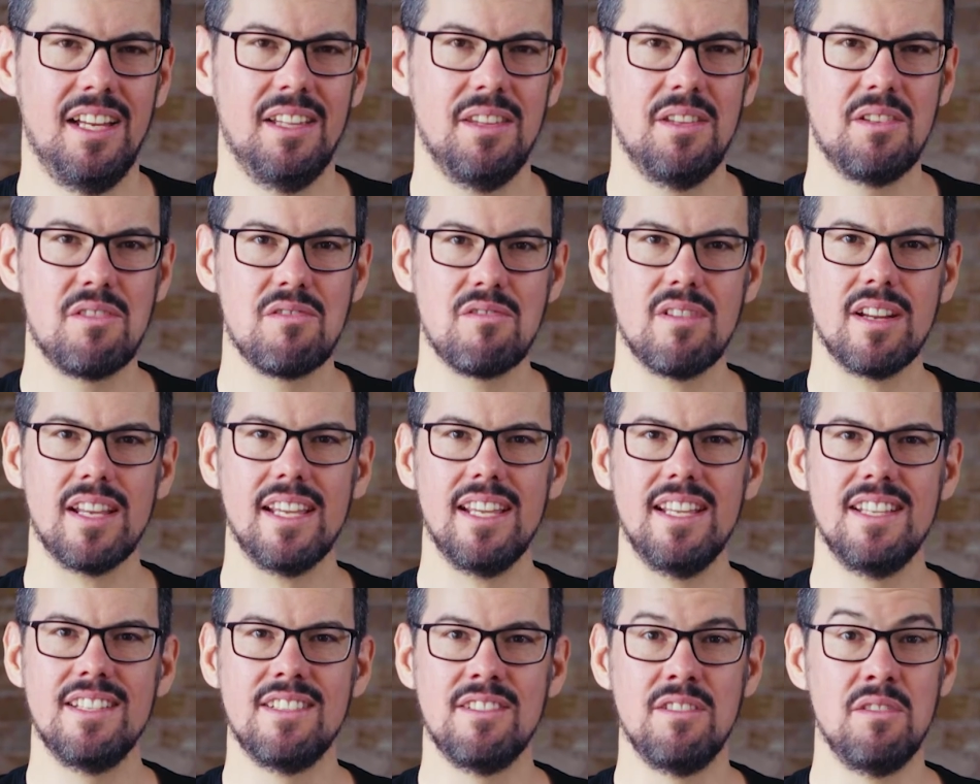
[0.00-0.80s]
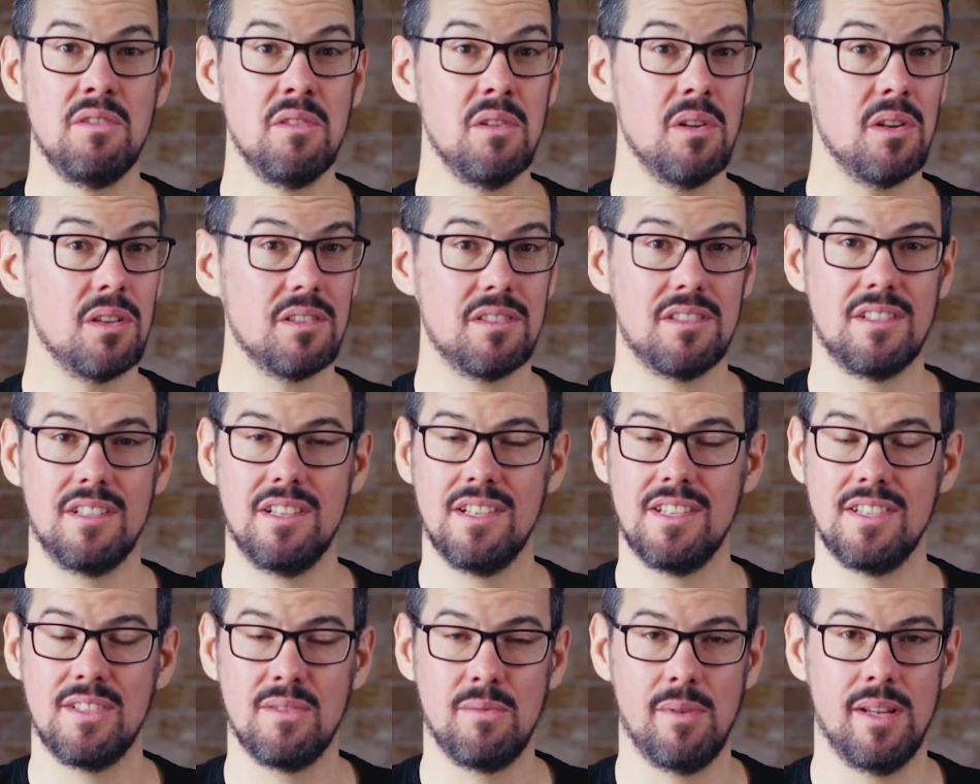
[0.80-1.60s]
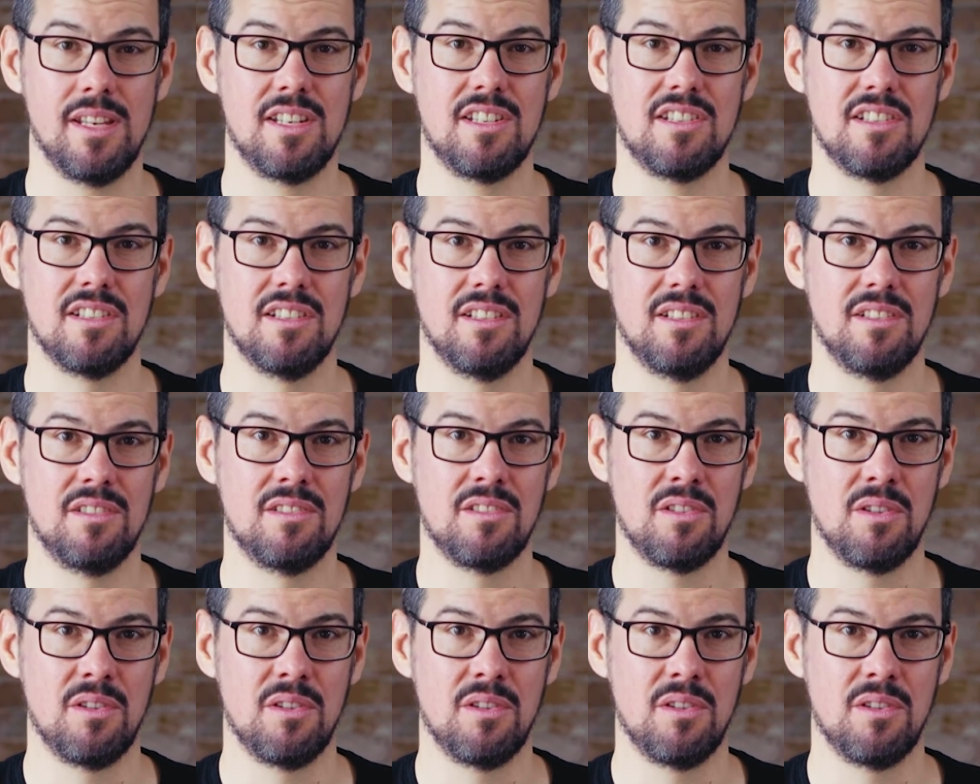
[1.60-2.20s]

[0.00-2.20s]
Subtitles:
The trick is not to switch